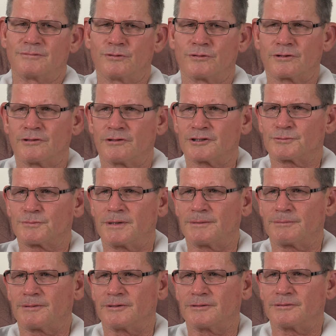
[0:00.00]
organise
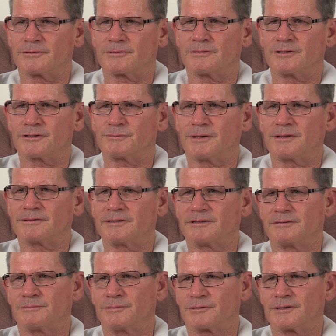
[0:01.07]
people and organise
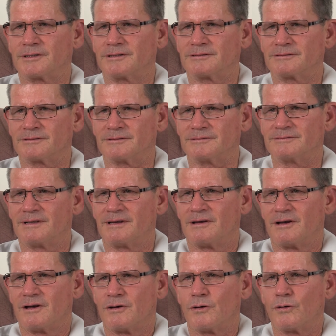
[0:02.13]
motel bookings and
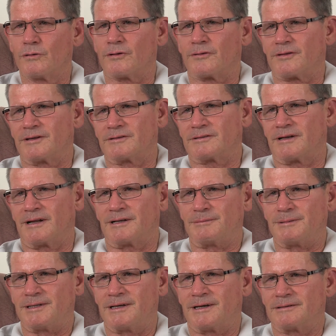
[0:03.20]
all the things that had to
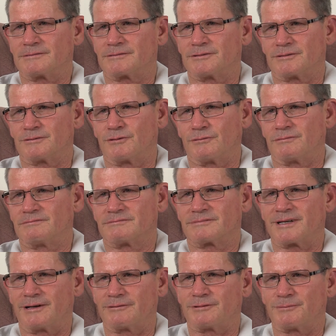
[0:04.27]
be done, because they're all
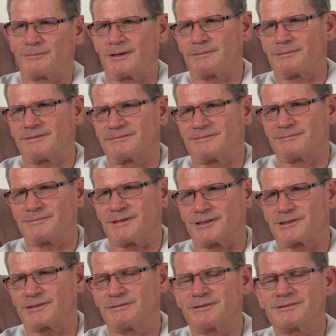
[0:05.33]
country people,
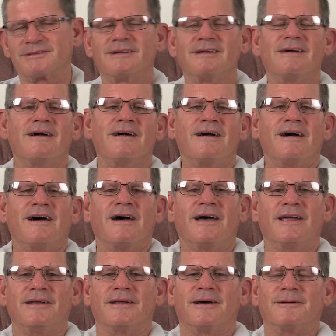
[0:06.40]
most of us.
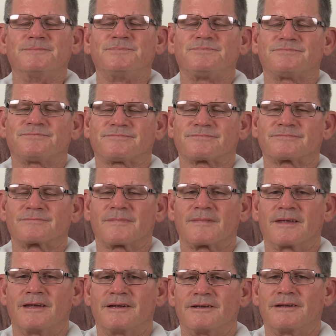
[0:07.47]
And
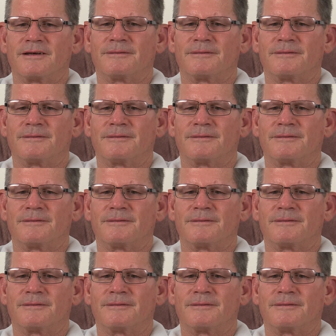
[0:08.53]
it